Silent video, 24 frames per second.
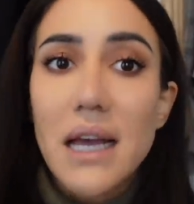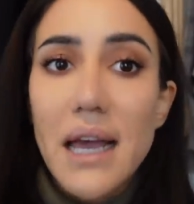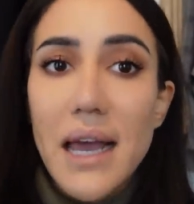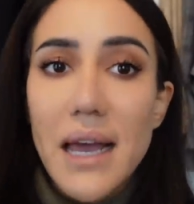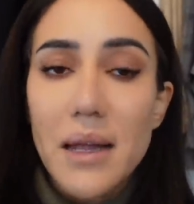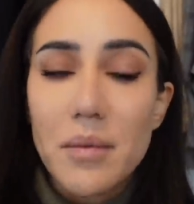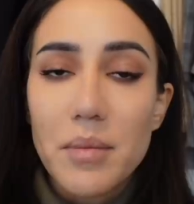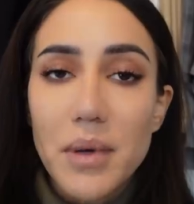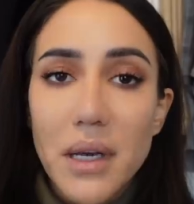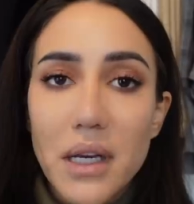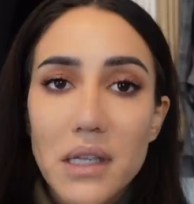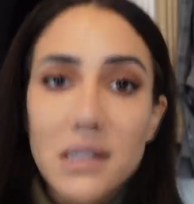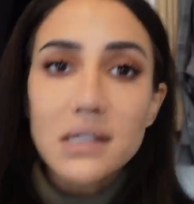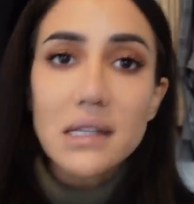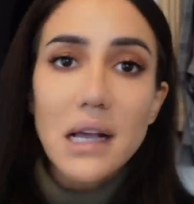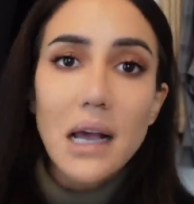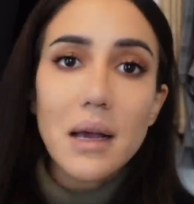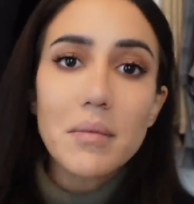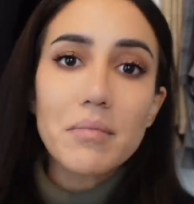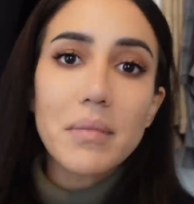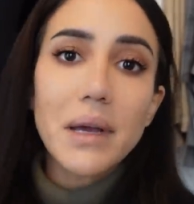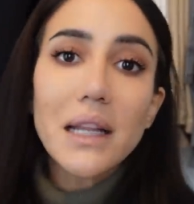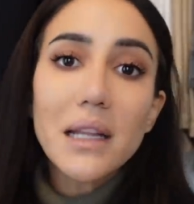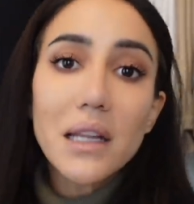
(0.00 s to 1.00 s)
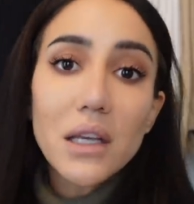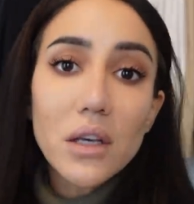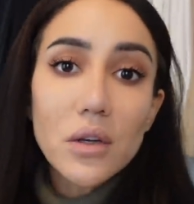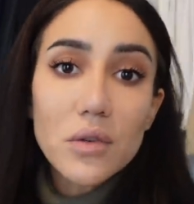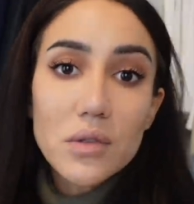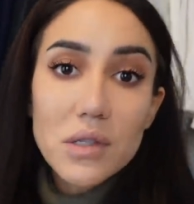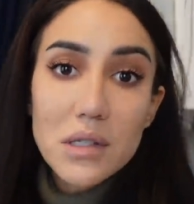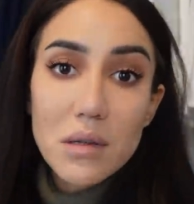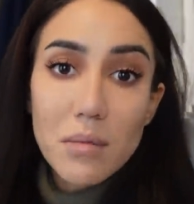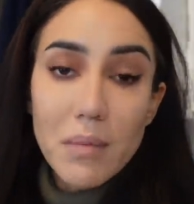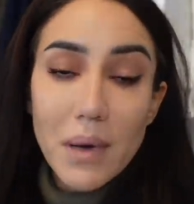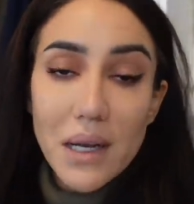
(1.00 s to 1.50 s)
And because I mainly
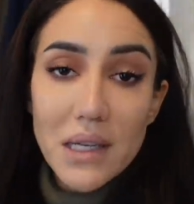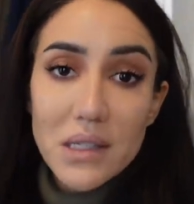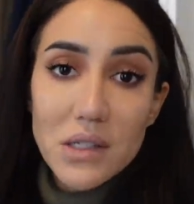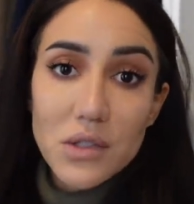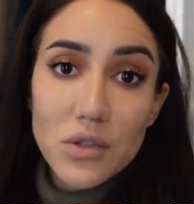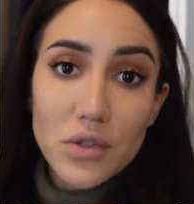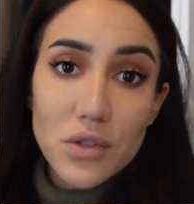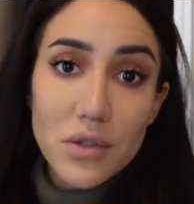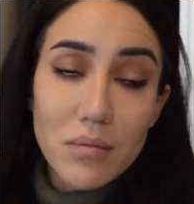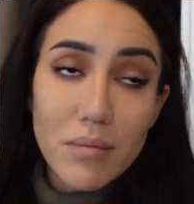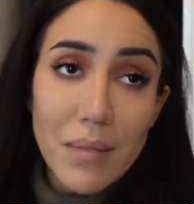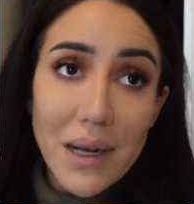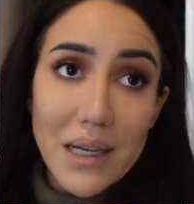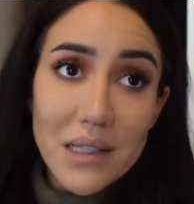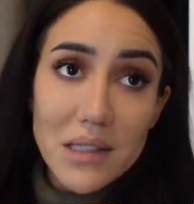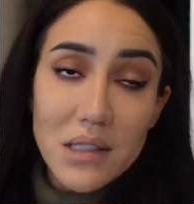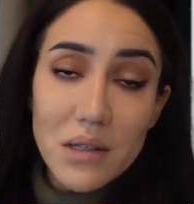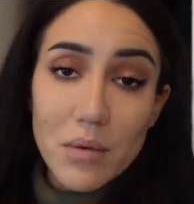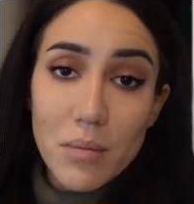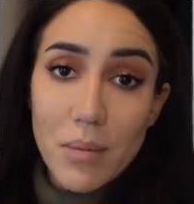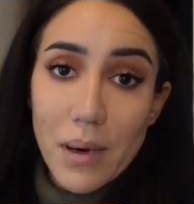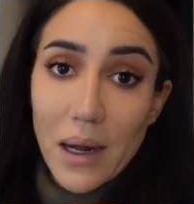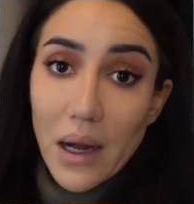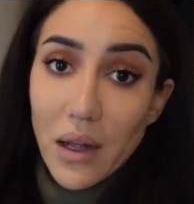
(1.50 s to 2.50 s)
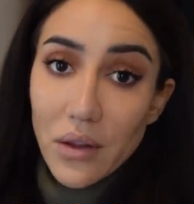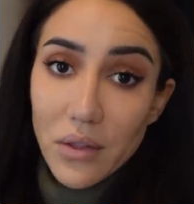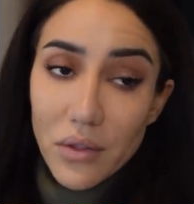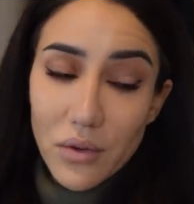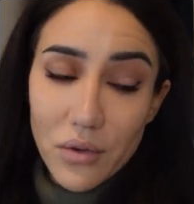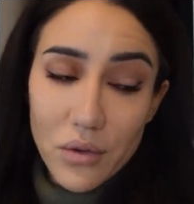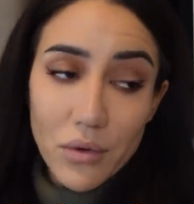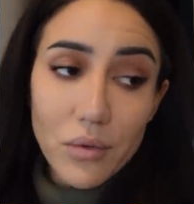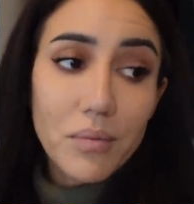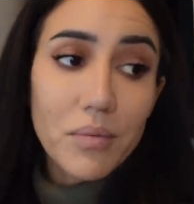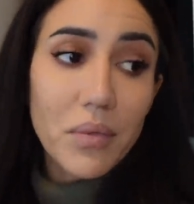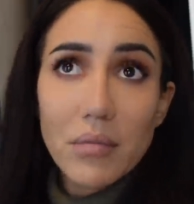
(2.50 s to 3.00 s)
use the master
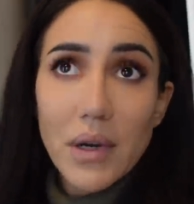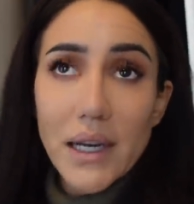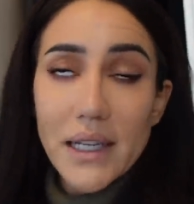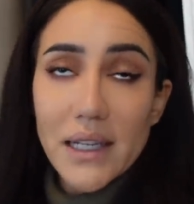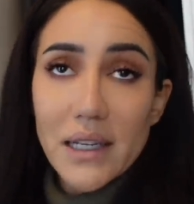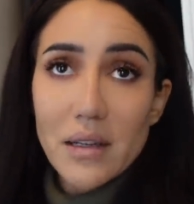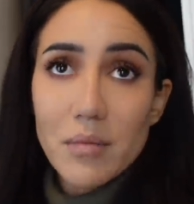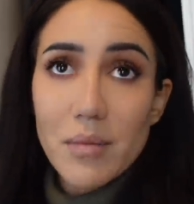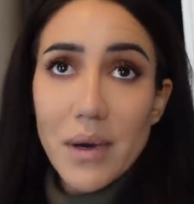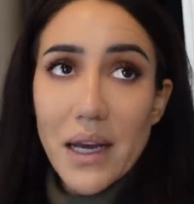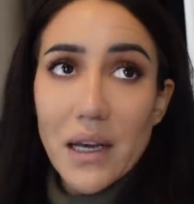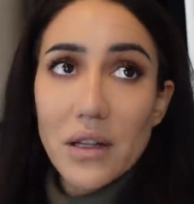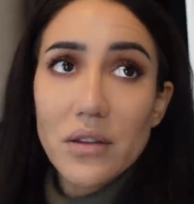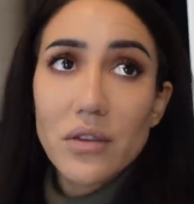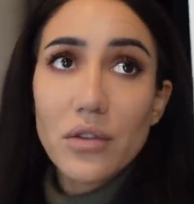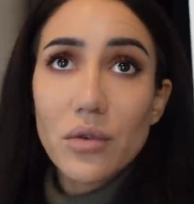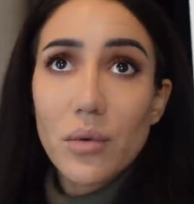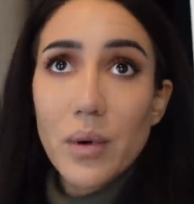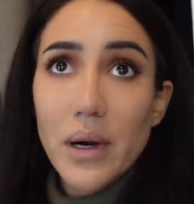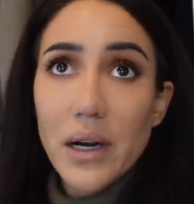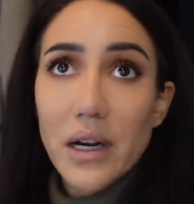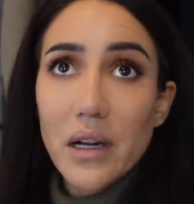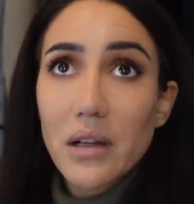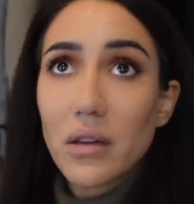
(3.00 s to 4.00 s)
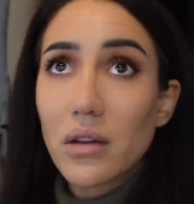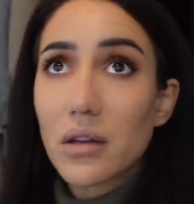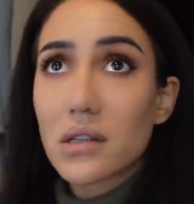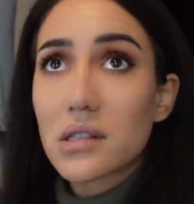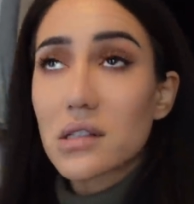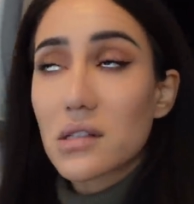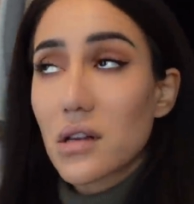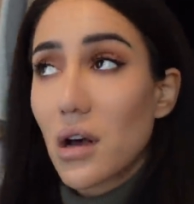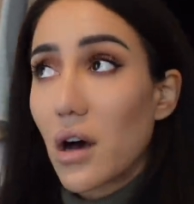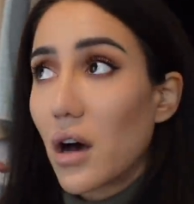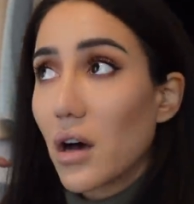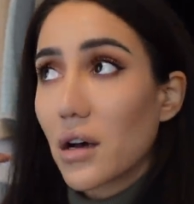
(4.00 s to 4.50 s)
bathroom, I need my underwear, the
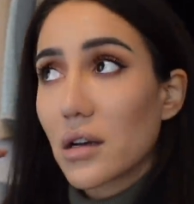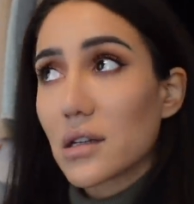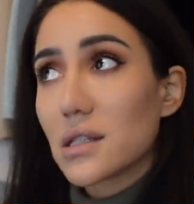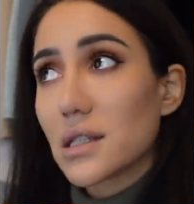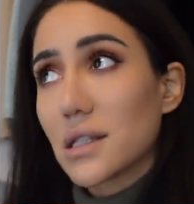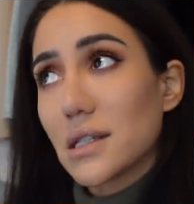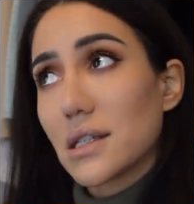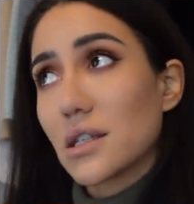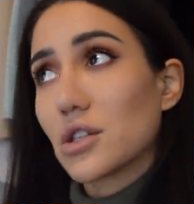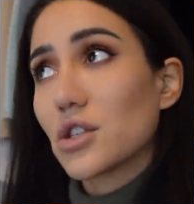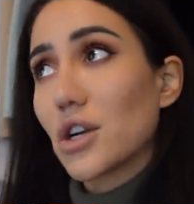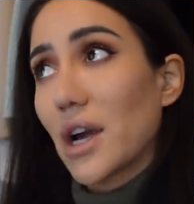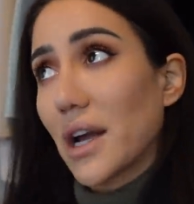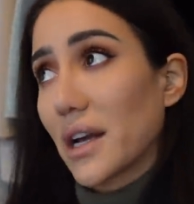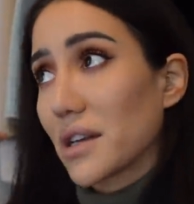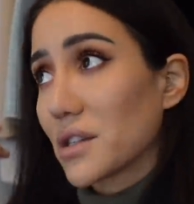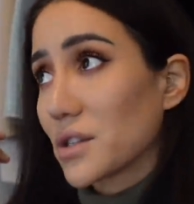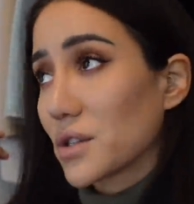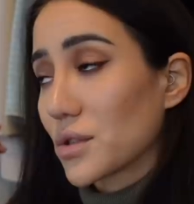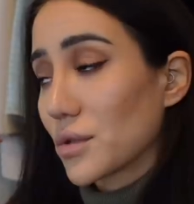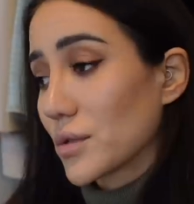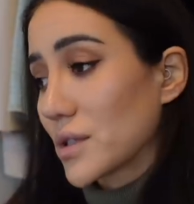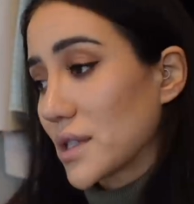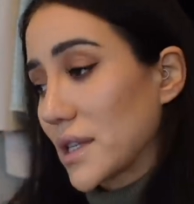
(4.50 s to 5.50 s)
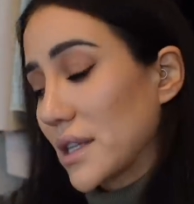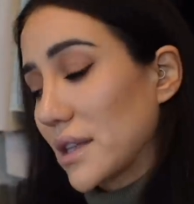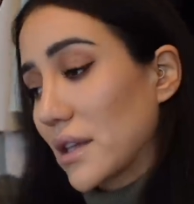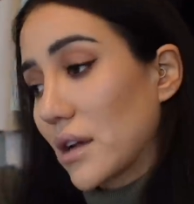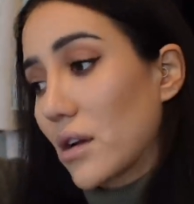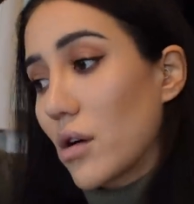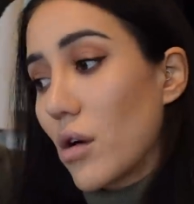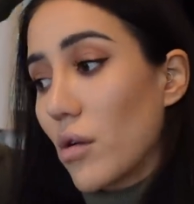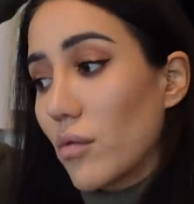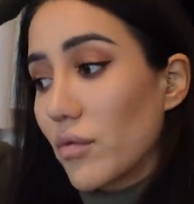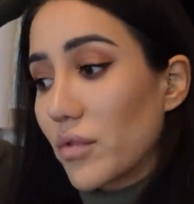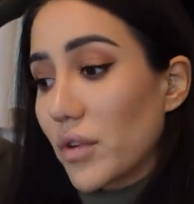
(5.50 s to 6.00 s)
socks, the tracksuits and the
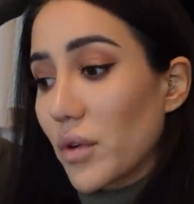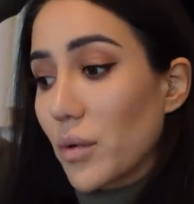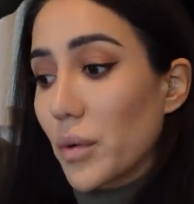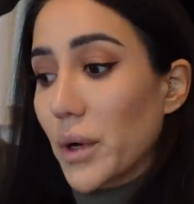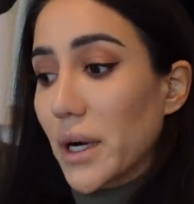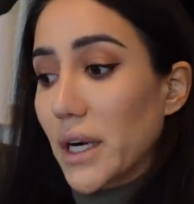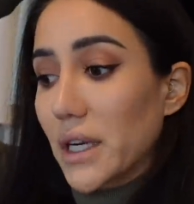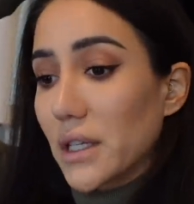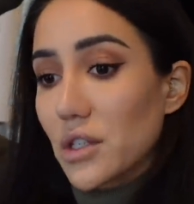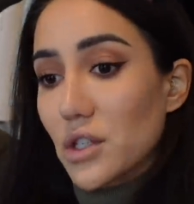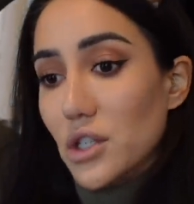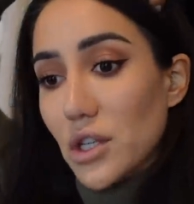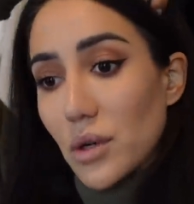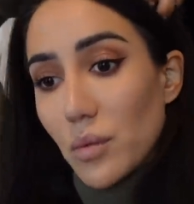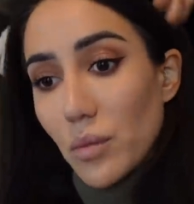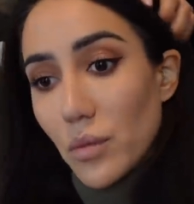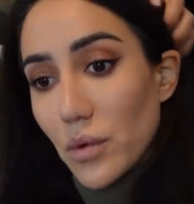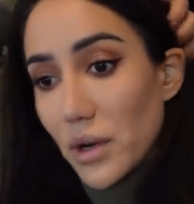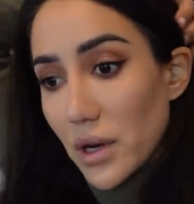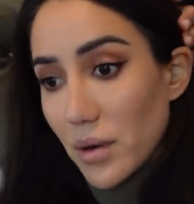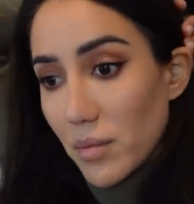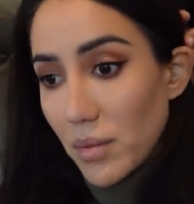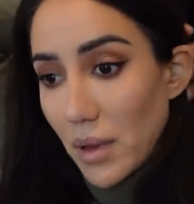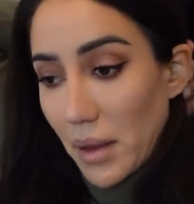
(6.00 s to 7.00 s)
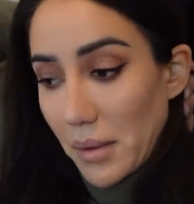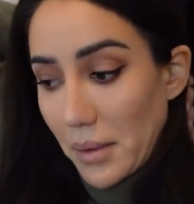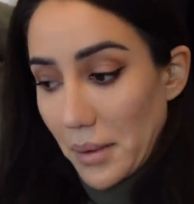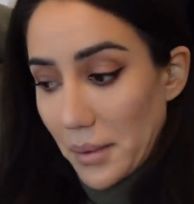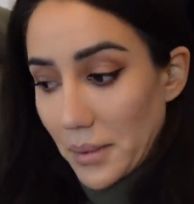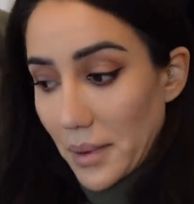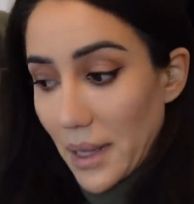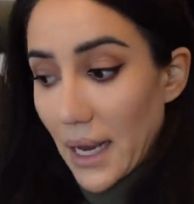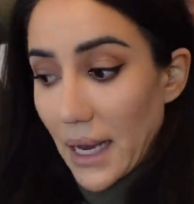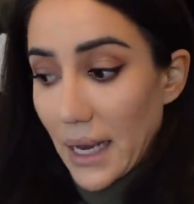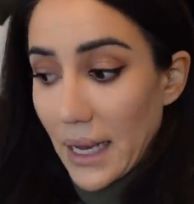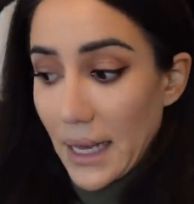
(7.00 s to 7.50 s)
comfy wear, the gym wear, blah blah
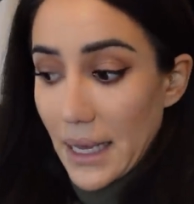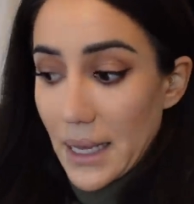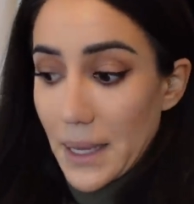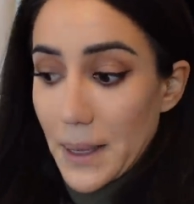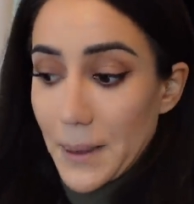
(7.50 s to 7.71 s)
blah.